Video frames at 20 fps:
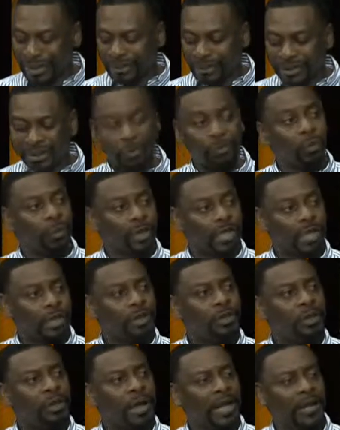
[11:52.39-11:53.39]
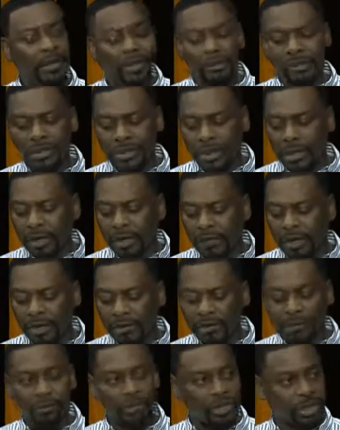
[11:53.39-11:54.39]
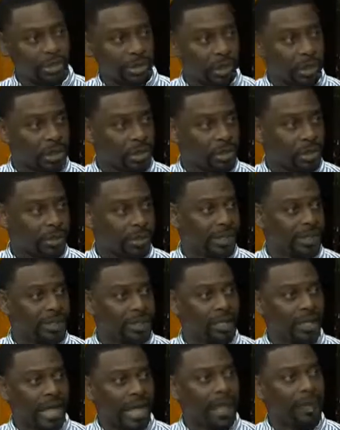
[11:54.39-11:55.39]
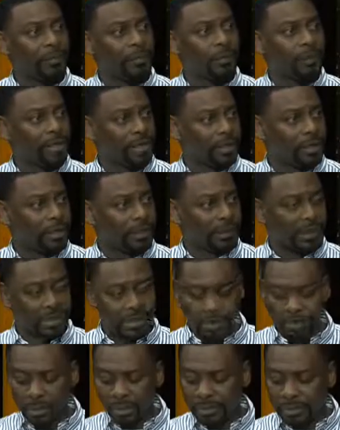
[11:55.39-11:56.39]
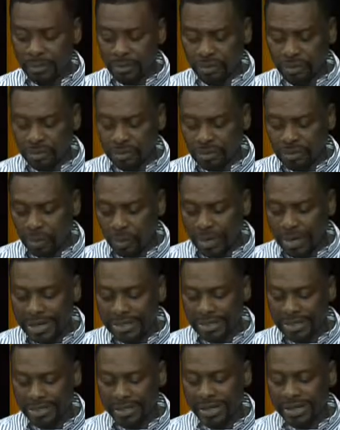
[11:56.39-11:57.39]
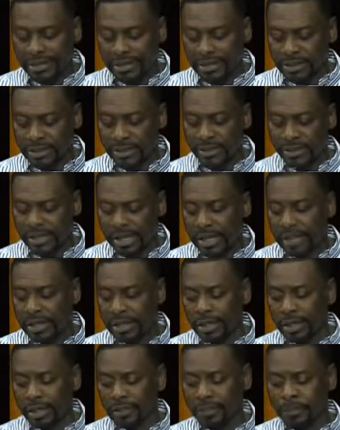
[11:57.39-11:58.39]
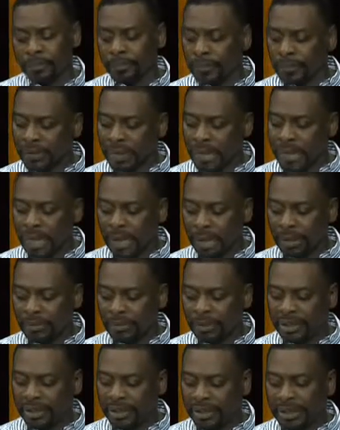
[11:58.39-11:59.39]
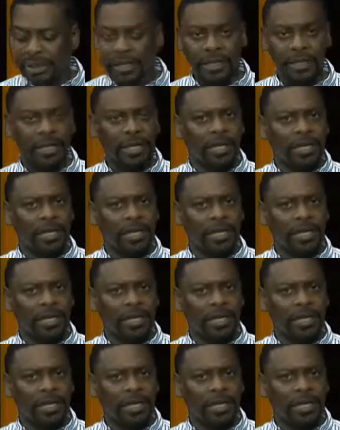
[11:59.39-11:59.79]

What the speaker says: Because I want to get you back on. We'll talk about some trends that are happening within the police department, some crime stats and things of that nature. But again,